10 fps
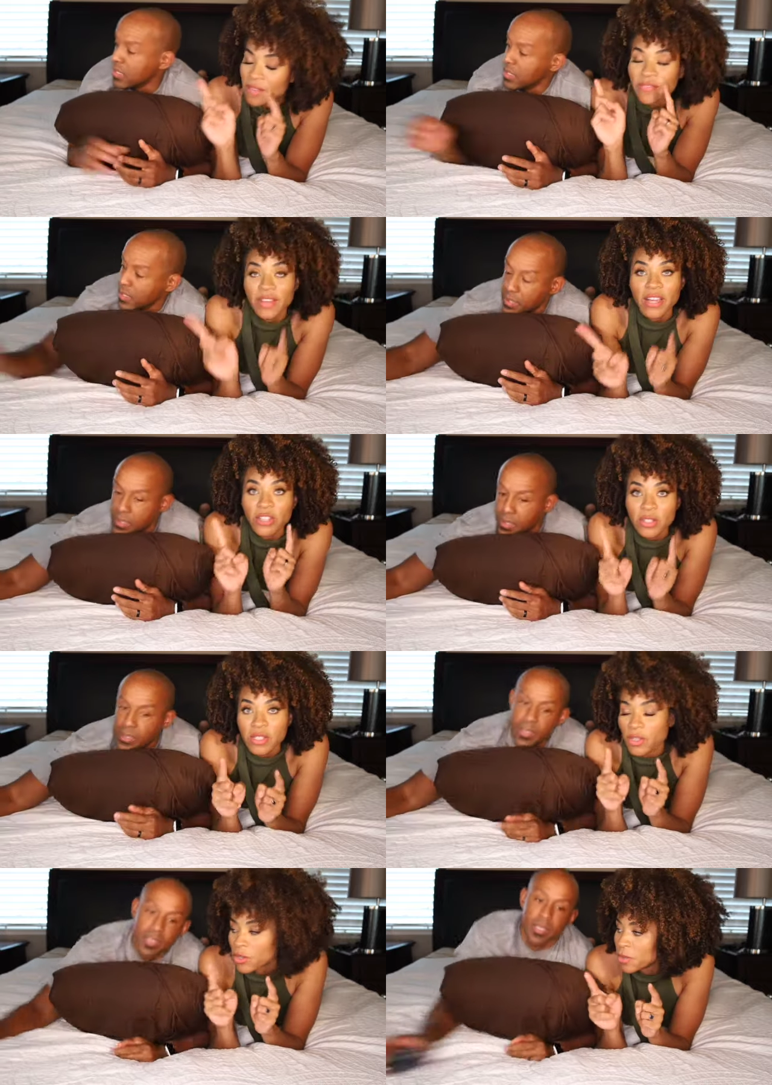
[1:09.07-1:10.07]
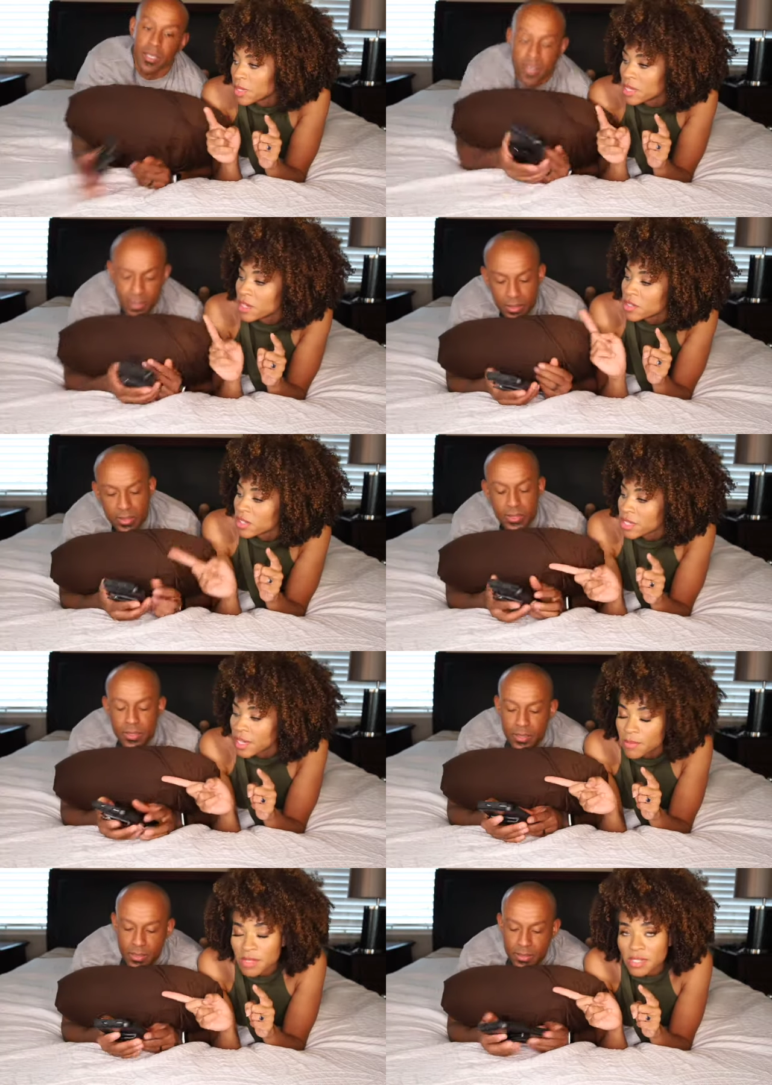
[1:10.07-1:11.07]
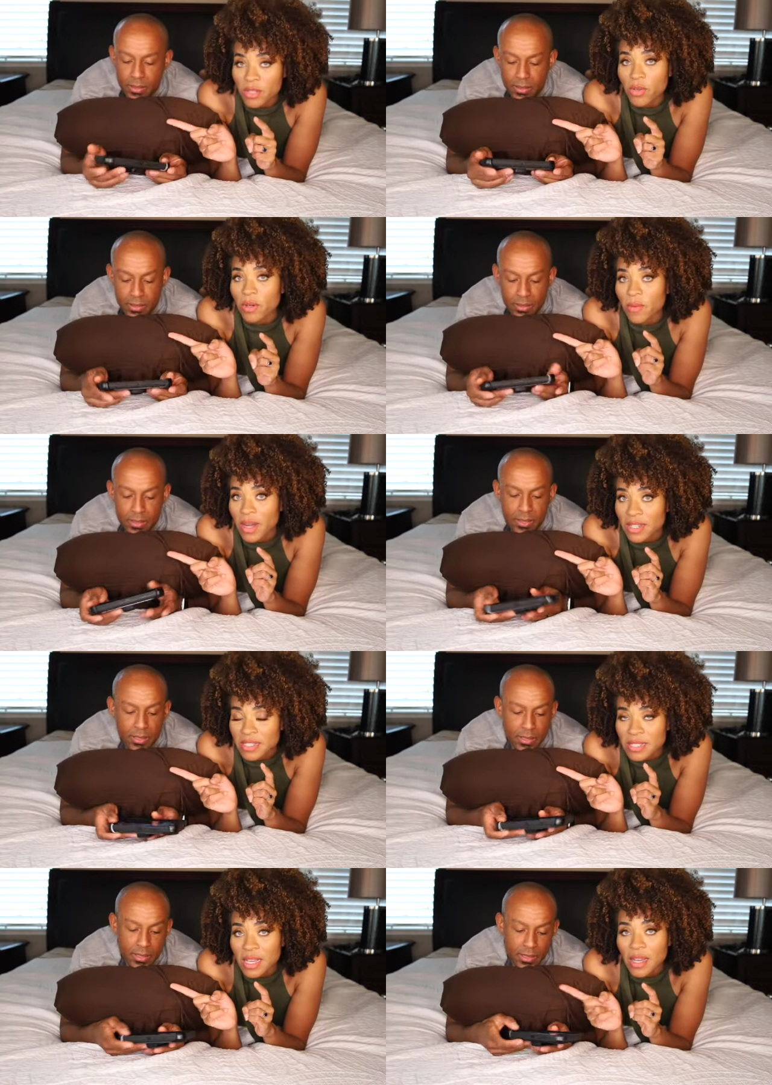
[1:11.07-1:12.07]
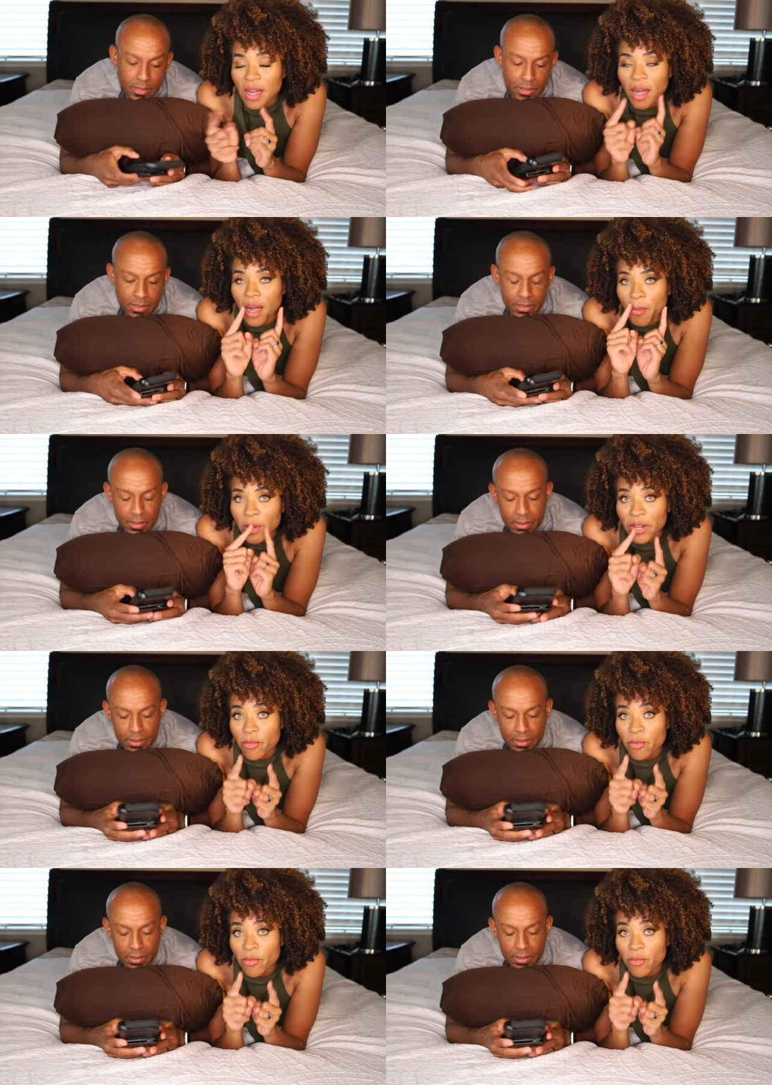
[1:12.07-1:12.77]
Speaker 1: on on YouTube. Look it up to see who it was. Um, but I